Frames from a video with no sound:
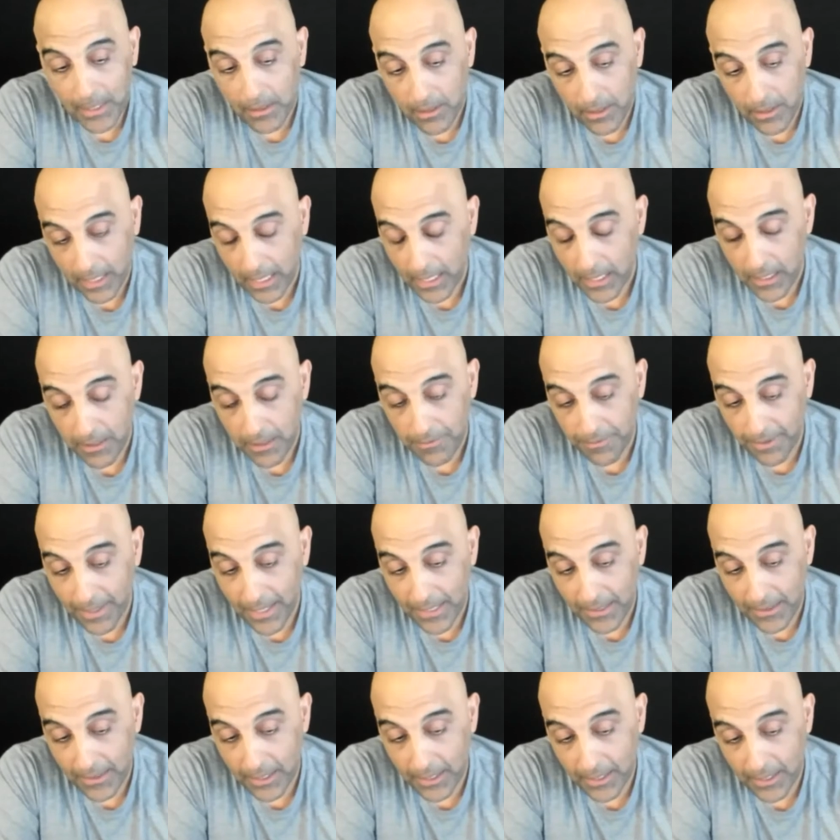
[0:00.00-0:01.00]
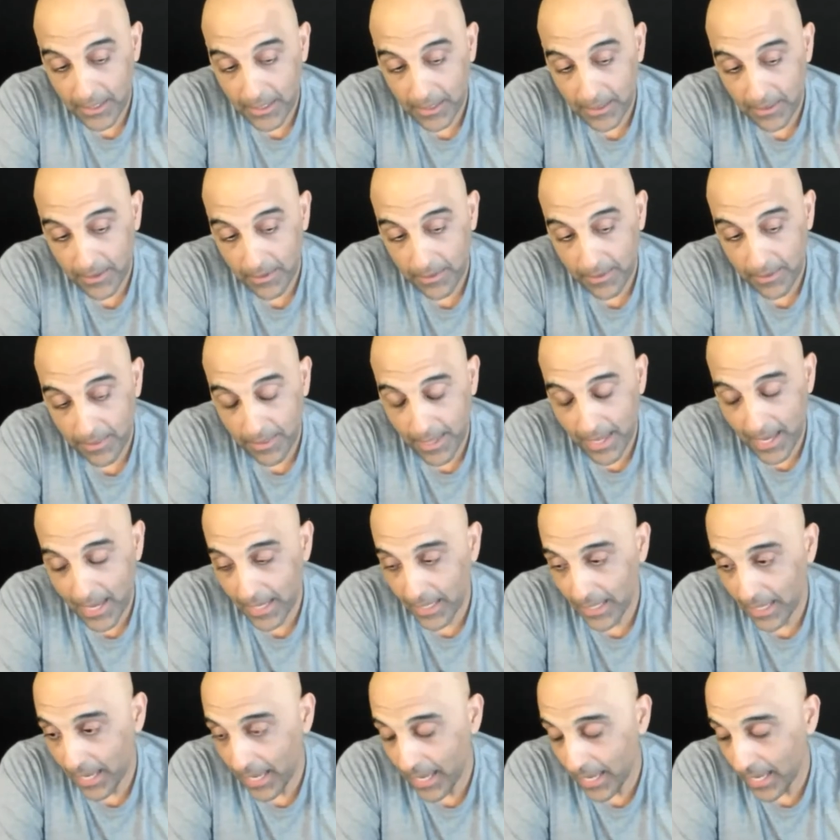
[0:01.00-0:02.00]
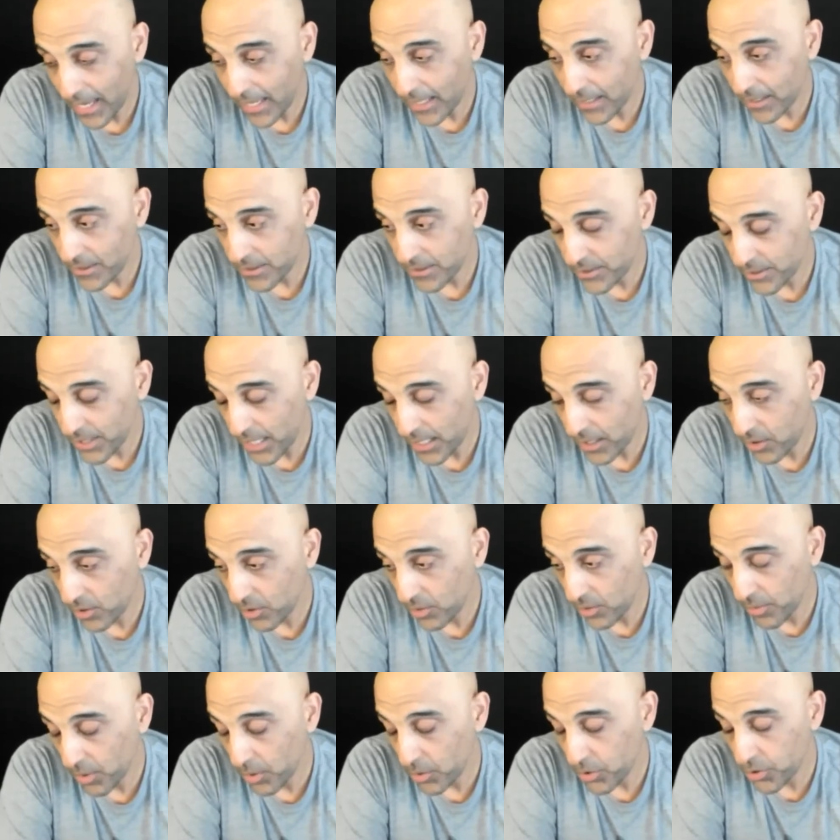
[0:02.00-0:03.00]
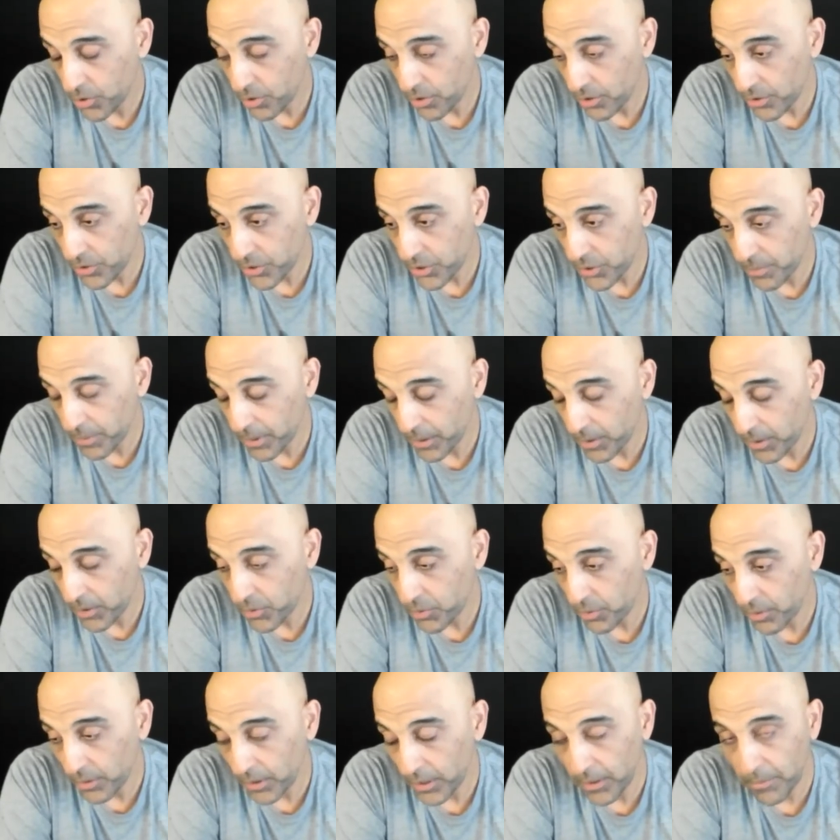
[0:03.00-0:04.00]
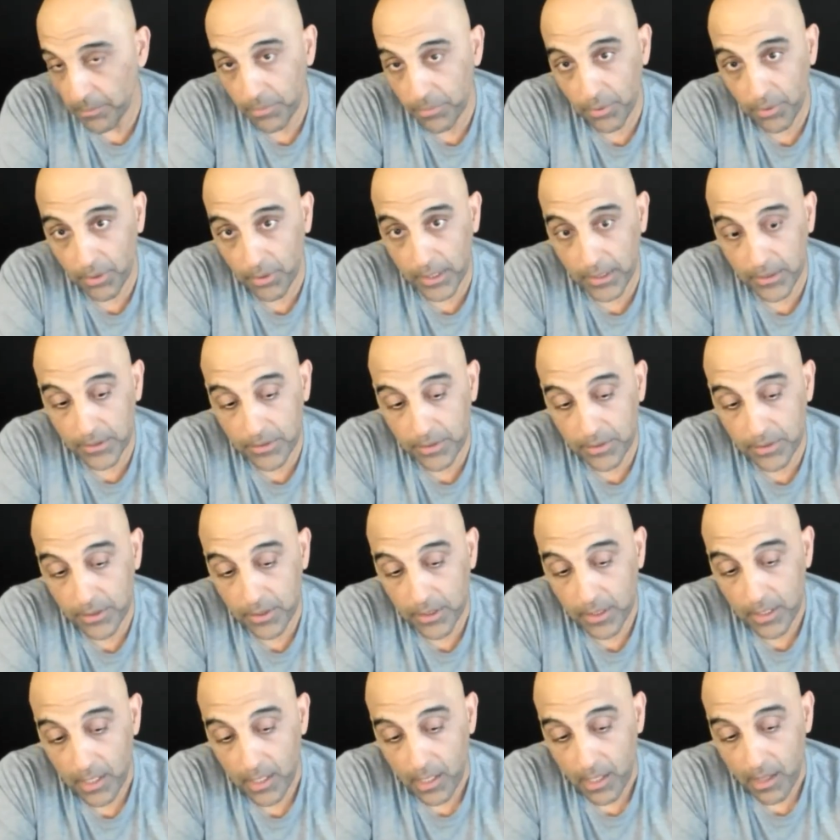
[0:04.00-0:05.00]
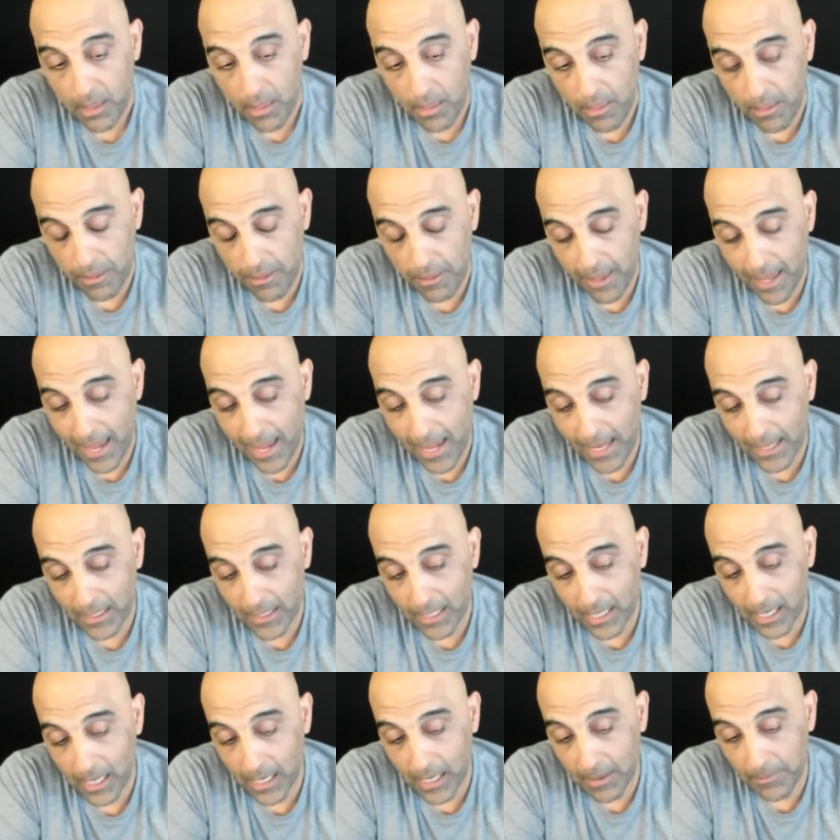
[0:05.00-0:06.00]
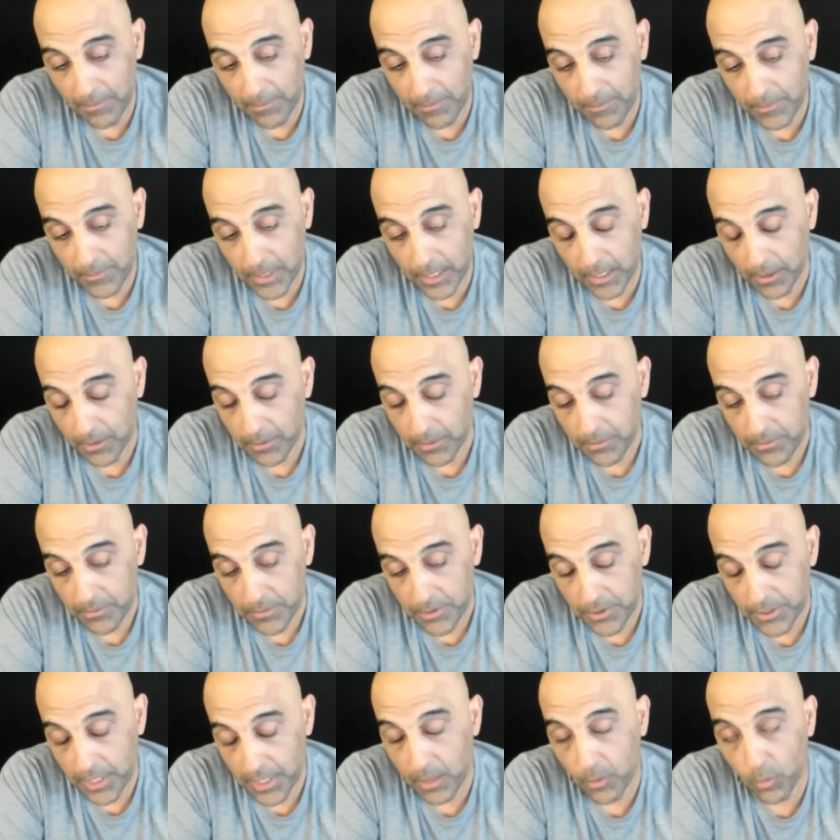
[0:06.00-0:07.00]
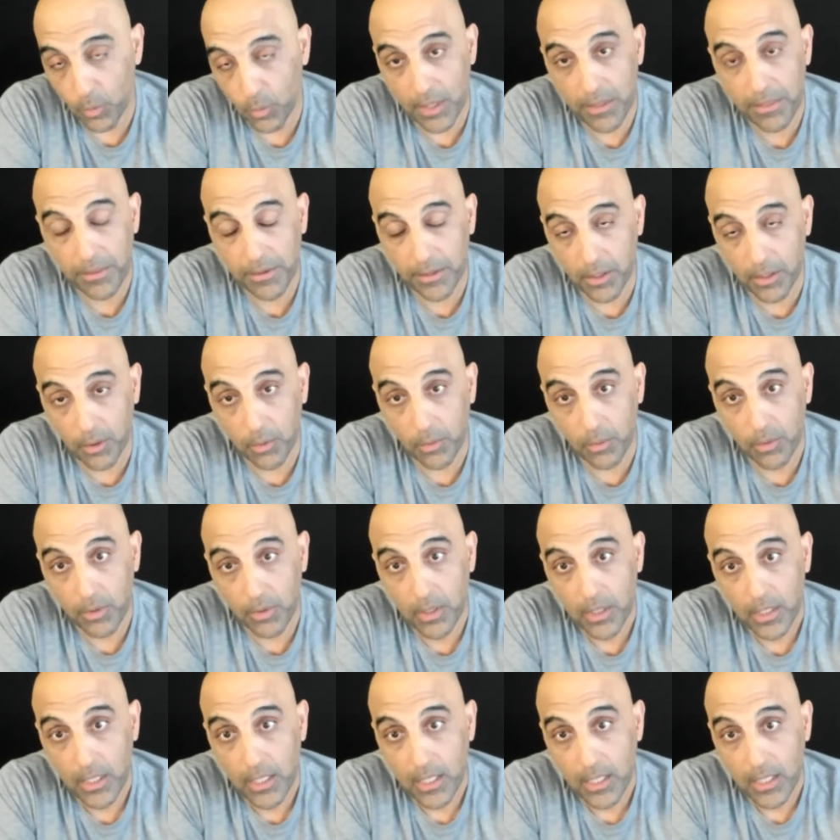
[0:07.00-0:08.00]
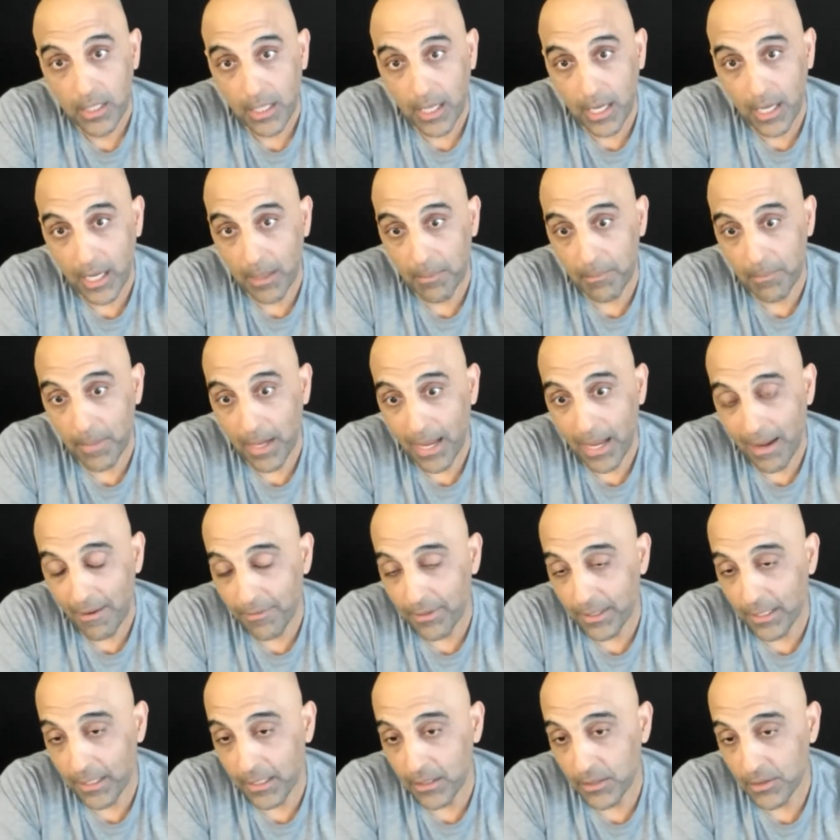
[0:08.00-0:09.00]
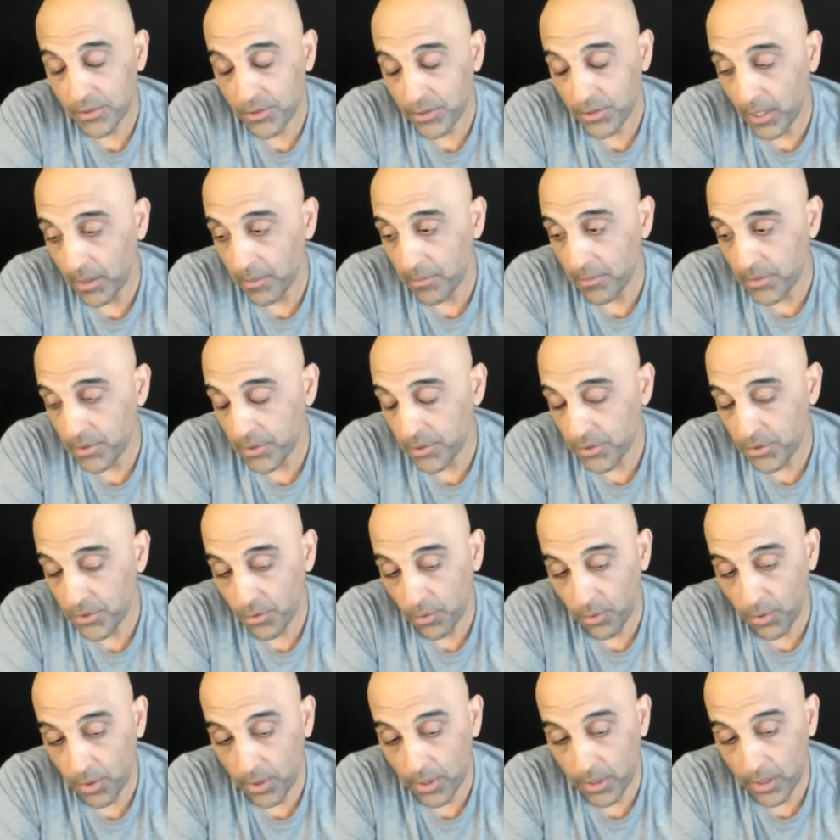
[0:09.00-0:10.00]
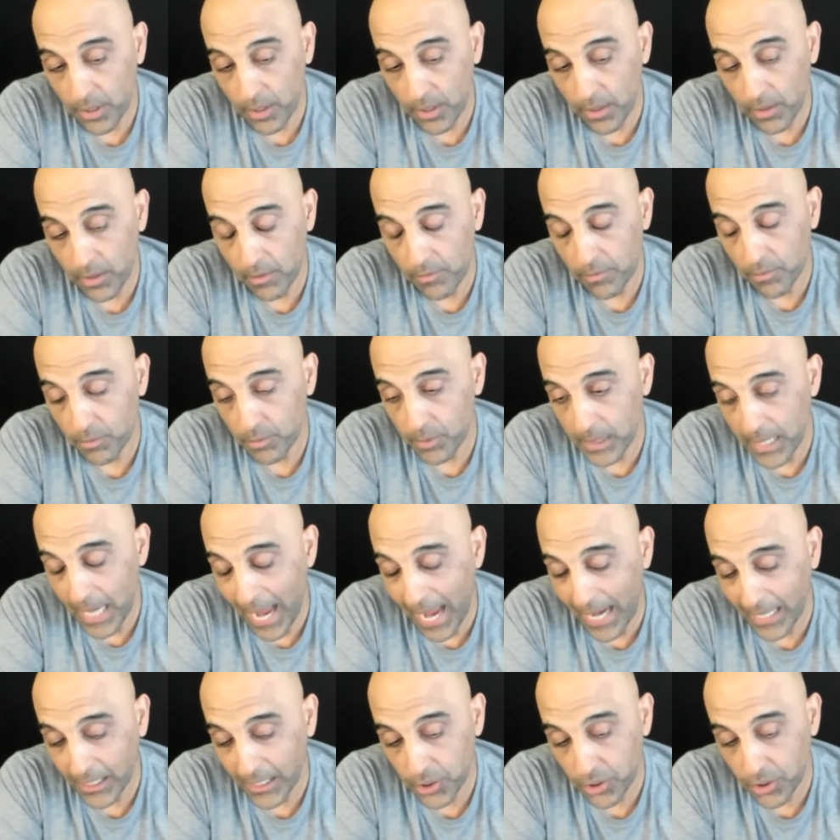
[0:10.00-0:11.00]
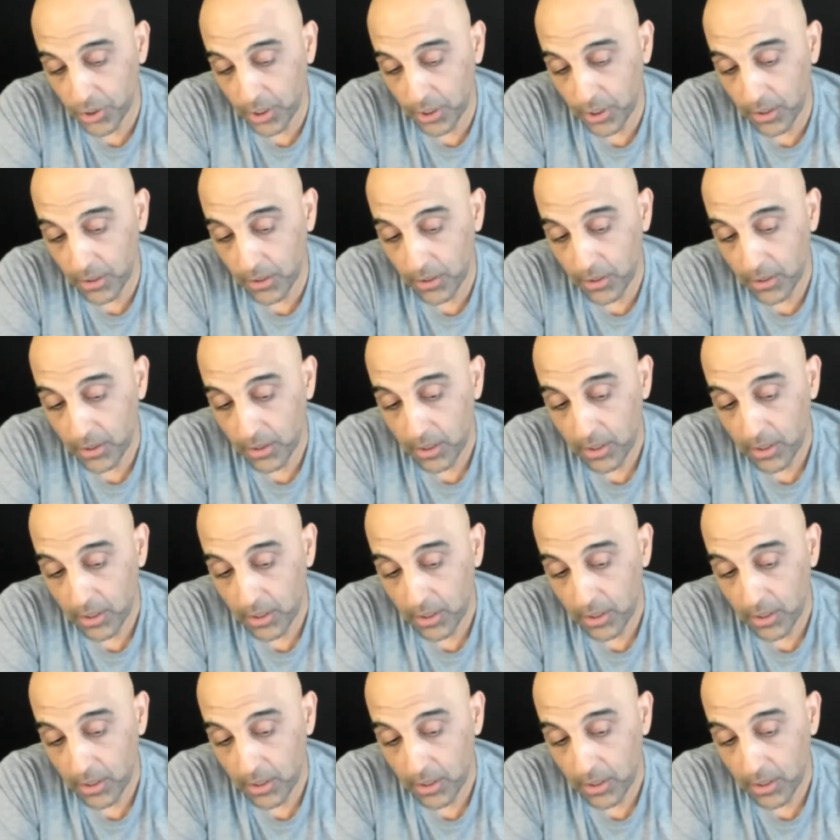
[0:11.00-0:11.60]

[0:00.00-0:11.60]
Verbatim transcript: look any event that had a psycho-emotional spiritual imprint that um, you know stayed with you um, having some sort of reaction